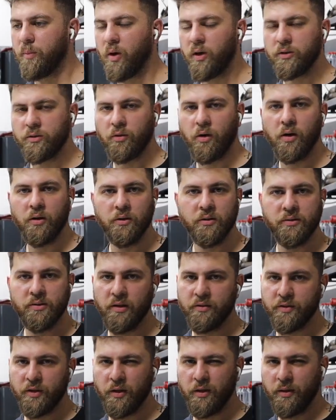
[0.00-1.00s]
Park throttle
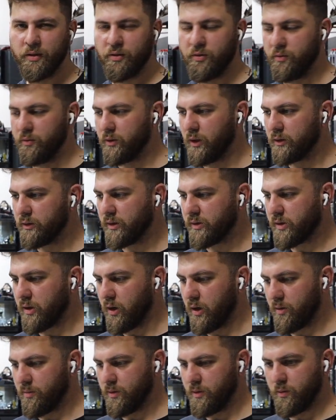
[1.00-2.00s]
stuff's already tuned on this
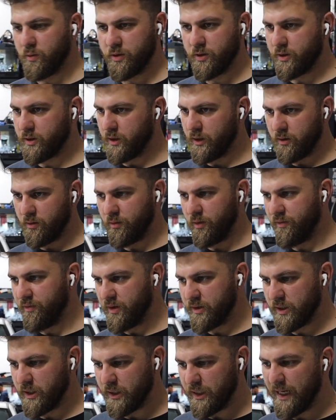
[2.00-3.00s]
car, but we're just going to
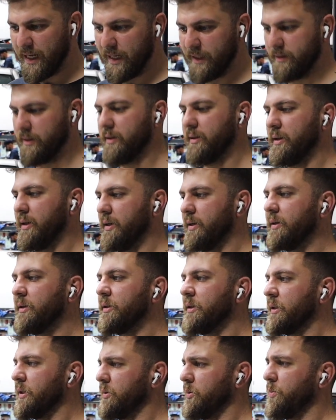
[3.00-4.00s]
revisit that, and then
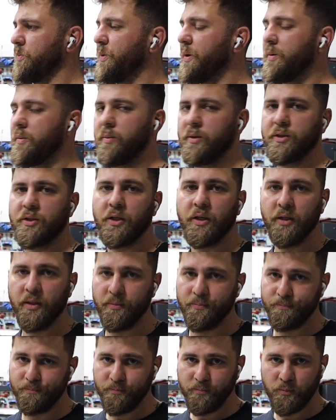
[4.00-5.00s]
we're pretty much going to
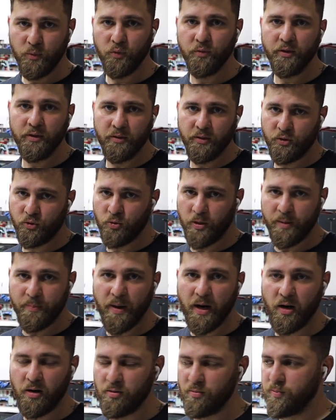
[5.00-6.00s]
move into straight
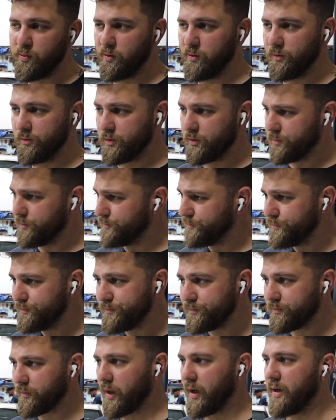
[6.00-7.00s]
power pulls
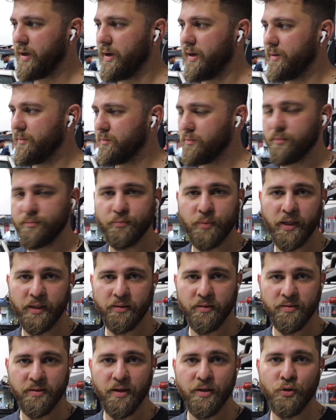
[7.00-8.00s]
and break
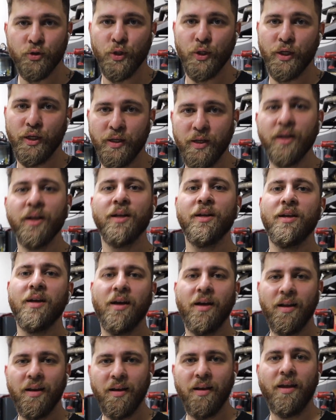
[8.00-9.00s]
this engine in
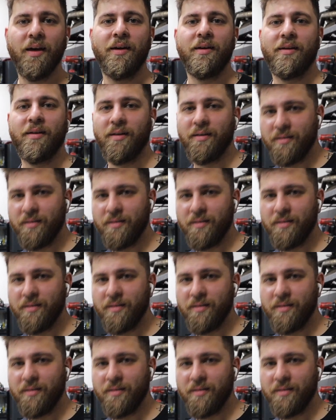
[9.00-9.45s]
like